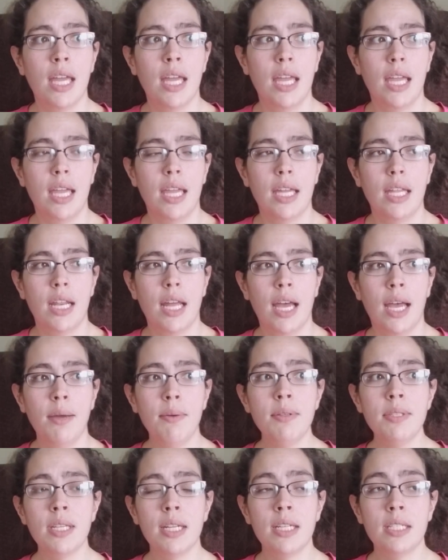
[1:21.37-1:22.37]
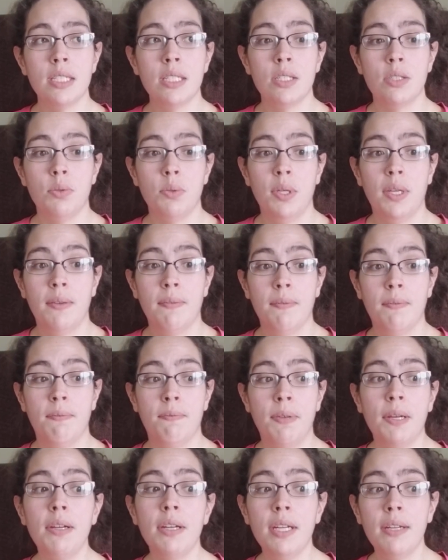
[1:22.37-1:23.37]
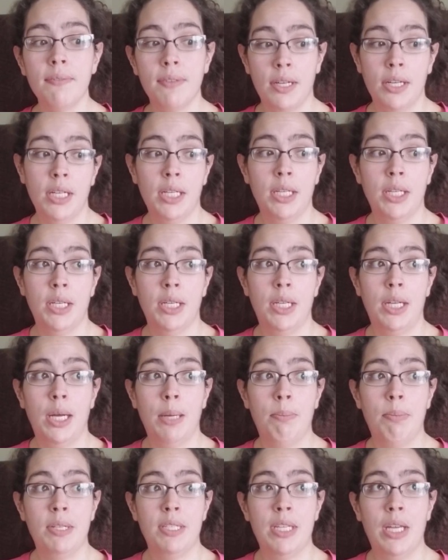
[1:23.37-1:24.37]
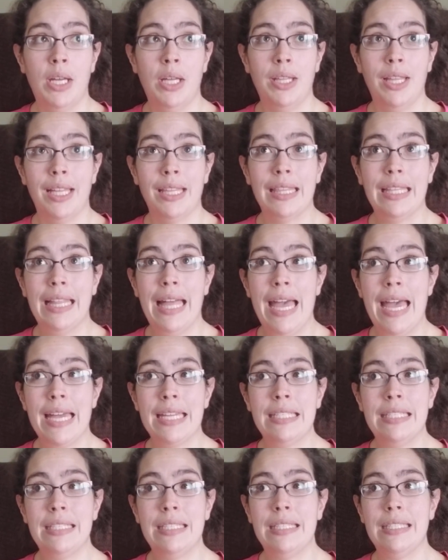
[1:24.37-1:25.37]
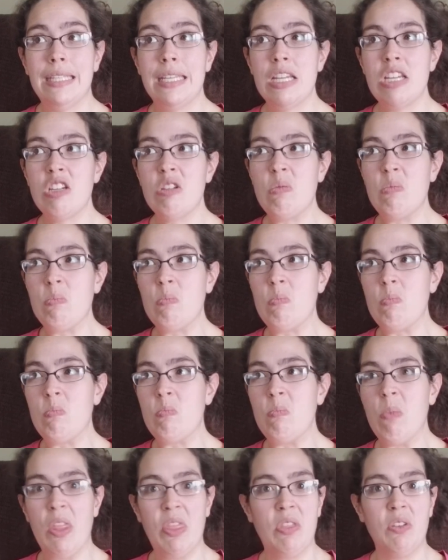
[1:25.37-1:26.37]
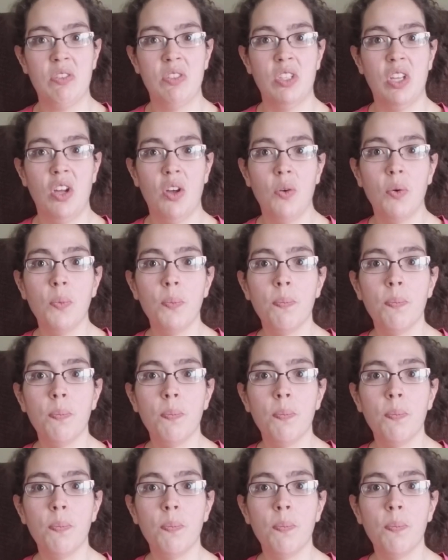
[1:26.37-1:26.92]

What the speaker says: And I was honestly doing very, very good up until the last month or so.